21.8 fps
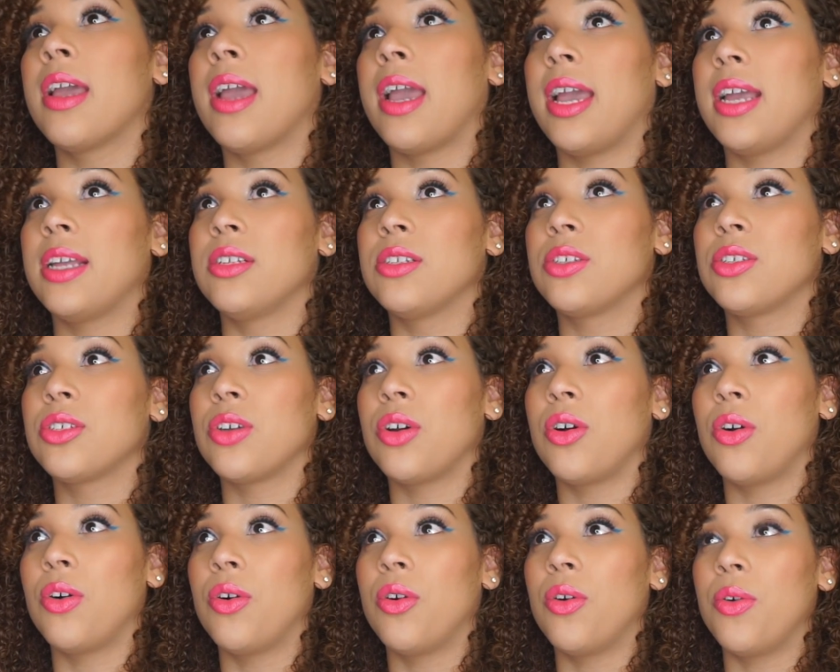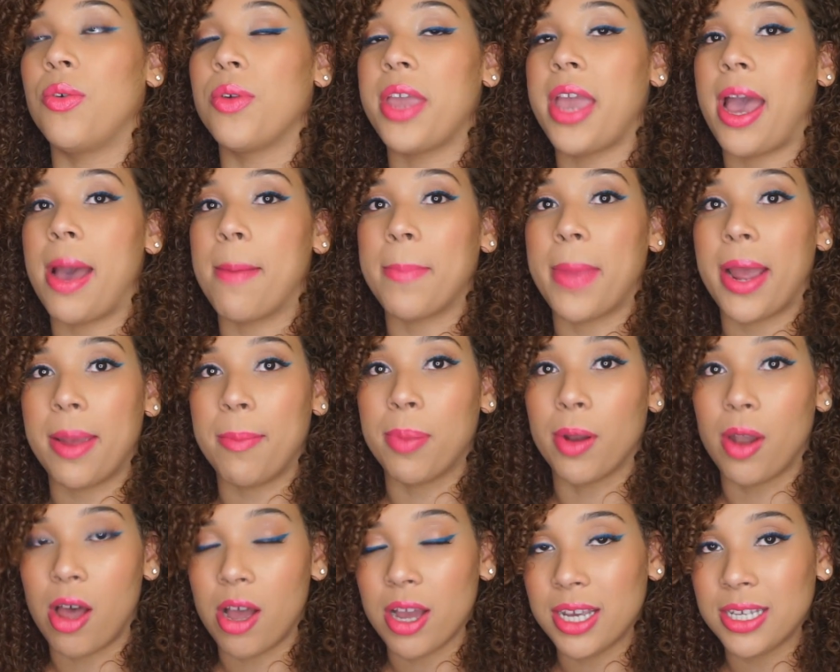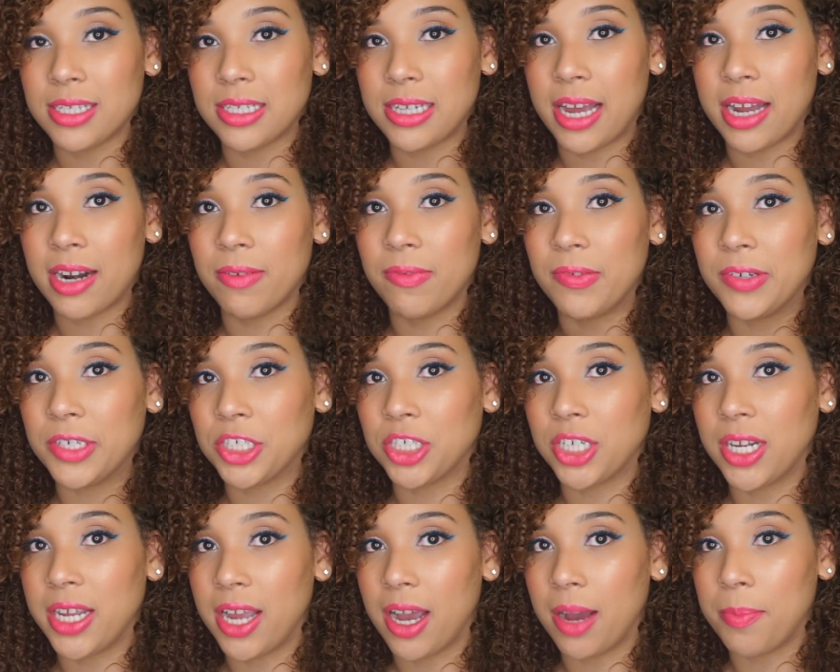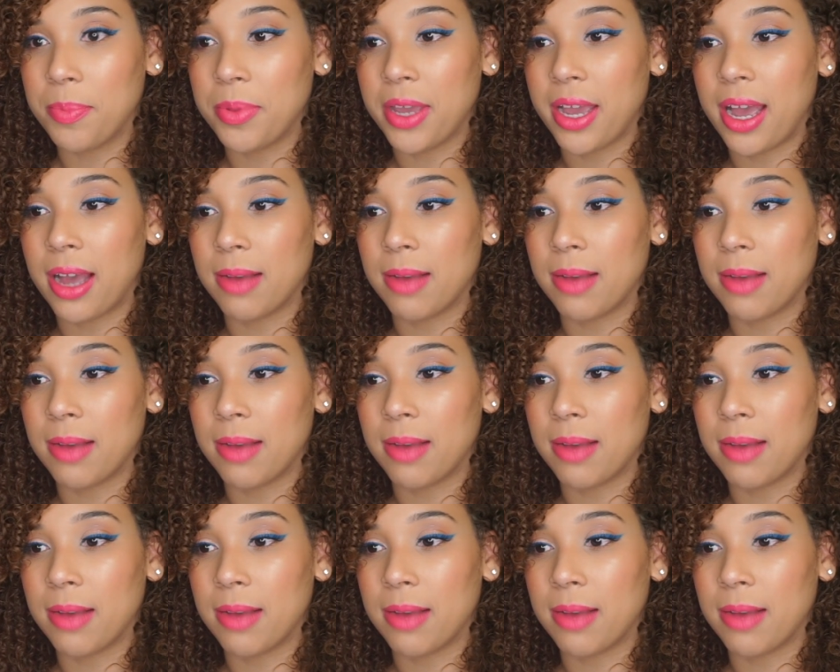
And so yeah, my blog is not officially up yet.